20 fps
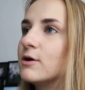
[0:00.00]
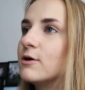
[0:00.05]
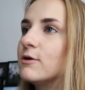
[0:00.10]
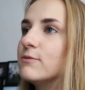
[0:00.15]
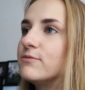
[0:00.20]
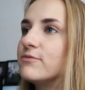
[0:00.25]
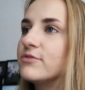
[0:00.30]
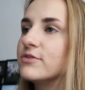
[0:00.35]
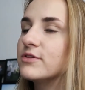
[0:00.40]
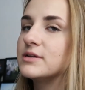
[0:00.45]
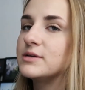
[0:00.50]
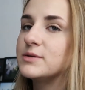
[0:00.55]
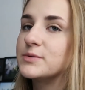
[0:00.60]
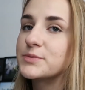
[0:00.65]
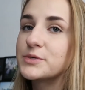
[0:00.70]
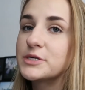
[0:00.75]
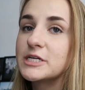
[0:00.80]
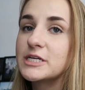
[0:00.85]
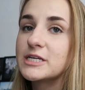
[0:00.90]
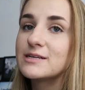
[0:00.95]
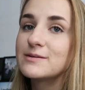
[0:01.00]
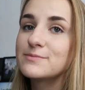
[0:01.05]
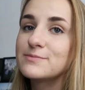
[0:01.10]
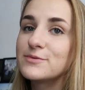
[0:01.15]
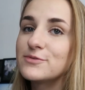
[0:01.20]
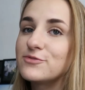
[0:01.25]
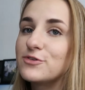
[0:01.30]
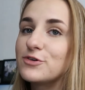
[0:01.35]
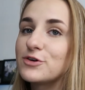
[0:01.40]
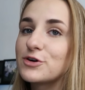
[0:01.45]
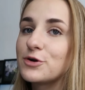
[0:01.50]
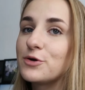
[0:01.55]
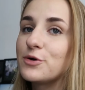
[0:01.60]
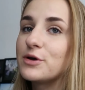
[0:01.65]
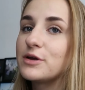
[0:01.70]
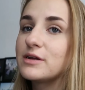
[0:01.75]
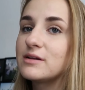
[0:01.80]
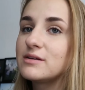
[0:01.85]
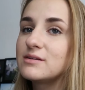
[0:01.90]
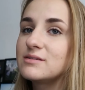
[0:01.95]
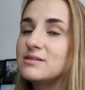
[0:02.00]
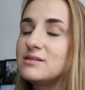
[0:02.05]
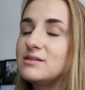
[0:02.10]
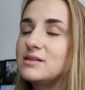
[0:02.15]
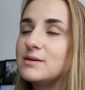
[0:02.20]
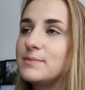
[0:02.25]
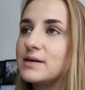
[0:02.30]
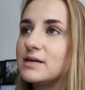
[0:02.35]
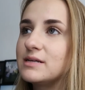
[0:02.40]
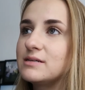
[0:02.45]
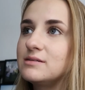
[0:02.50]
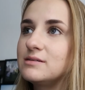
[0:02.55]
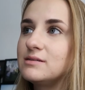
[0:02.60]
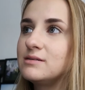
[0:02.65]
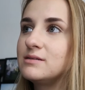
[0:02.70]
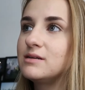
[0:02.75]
hopefully, read it before going to bed.